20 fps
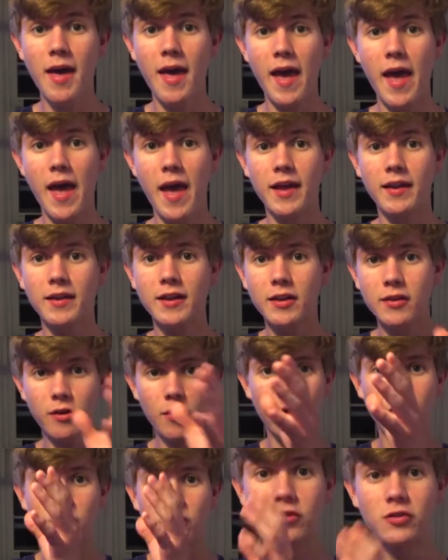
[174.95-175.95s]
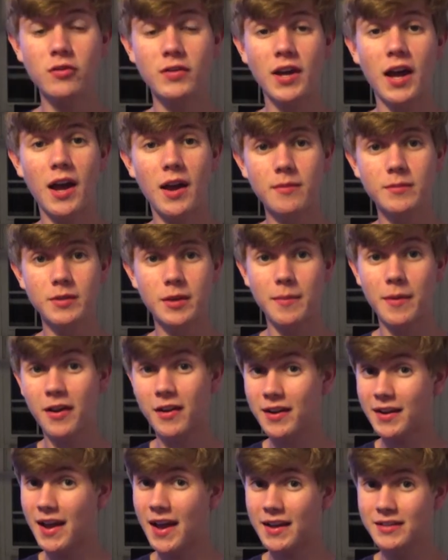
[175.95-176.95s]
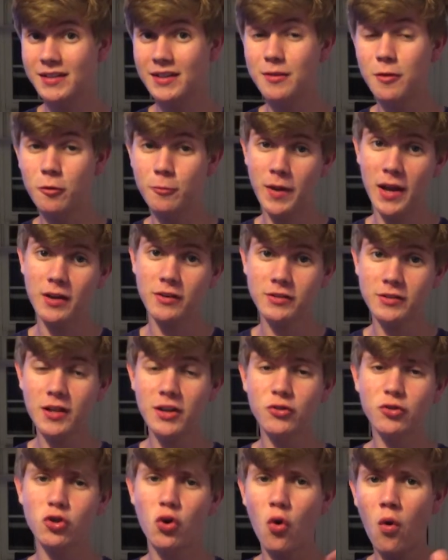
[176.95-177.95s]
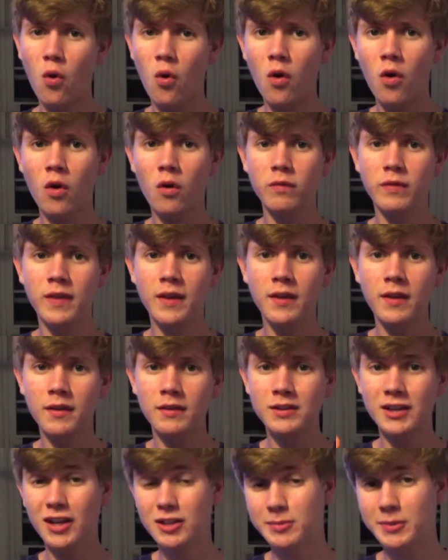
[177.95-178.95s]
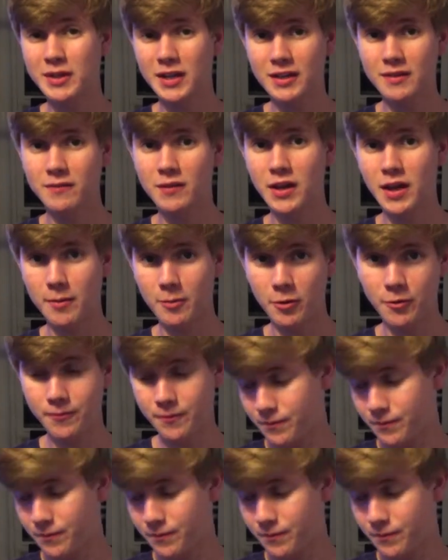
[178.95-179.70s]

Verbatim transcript: and either the two times American Accent or Painter's Touch, or the Gloss Protective Enamel.